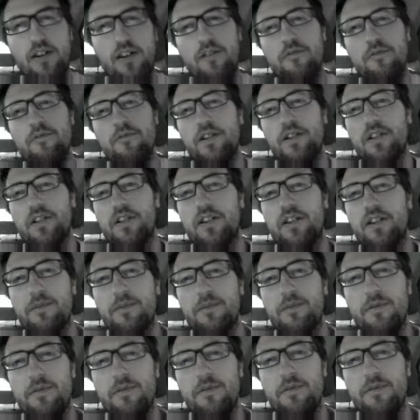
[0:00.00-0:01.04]
we're gonna keep it
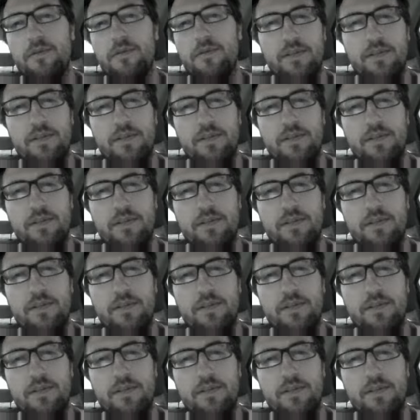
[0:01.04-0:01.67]
real simple and just